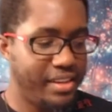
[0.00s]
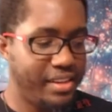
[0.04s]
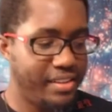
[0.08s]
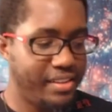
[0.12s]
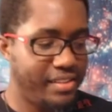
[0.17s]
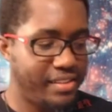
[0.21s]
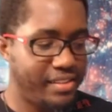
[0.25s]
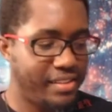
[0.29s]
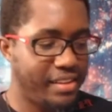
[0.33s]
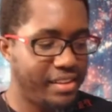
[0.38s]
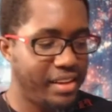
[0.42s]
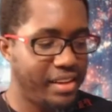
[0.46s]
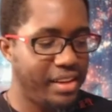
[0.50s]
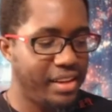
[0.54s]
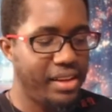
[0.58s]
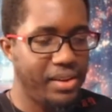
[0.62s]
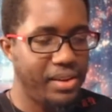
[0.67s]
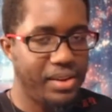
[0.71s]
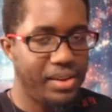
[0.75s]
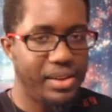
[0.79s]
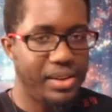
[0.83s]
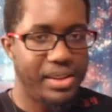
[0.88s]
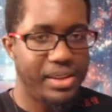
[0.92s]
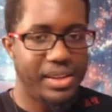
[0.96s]
Let's
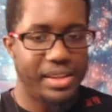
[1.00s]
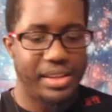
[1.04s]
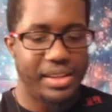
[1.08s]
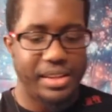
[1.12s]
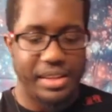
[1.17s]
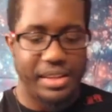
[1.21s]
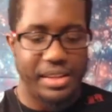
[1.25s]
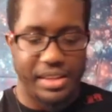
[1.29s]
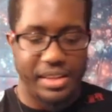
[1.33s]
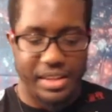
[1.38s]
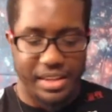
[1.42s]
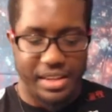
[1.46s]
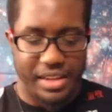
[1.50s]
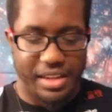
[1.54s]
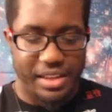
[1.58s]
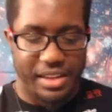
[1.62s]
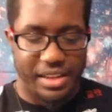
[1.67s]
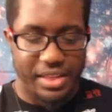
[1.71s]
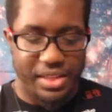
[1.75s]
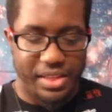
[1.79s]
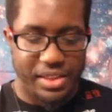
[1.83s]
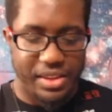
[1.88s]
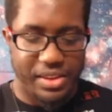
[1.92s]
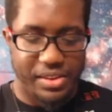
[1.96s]
see
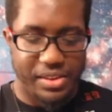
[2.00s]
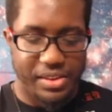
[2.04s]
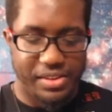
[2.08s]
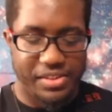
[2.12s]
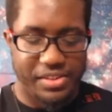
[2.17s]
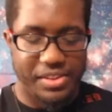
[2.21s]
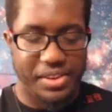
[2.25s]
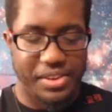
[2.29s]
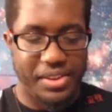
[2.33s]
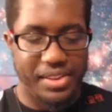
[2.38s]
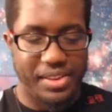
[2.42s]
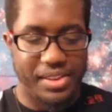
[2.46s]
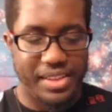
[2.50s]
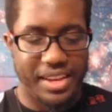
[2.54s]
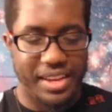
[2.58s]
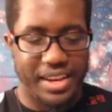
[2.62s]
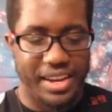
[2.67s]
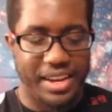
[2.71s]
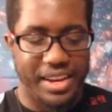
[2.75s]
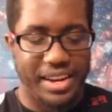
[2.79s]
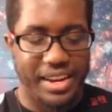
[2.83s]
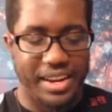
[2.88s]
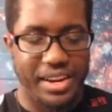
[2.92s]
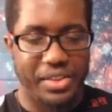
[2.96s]
still
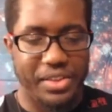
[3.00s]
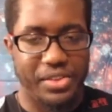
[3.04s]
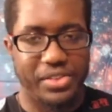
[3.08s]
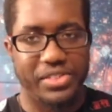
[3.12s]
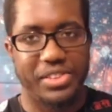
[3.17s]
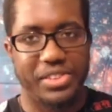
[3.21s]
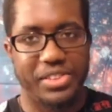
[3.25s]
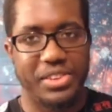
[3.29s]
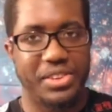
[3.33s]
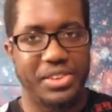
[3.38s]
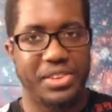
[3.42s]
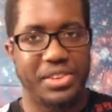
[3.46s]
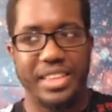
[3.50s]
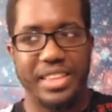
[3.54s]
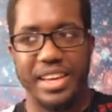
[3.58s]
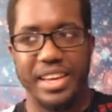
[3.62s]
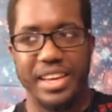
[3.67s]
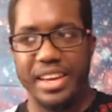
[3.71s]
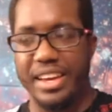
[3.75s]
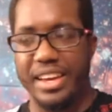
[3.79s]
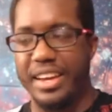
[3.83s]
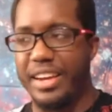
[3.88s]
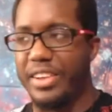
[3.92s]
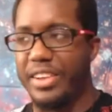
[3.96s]
there, they're still
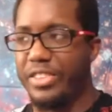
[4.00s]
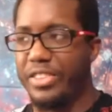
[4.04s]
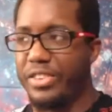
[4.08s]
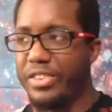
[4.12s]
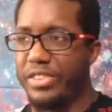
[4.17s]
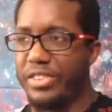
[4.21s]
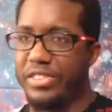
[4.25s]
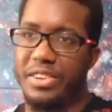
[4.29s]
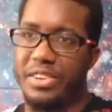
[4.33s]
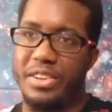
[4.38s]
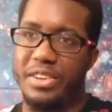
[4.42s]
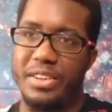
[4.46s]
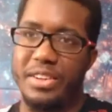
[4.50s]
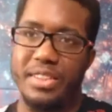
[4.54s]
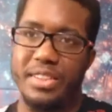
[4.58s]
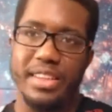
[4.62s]
there, they're still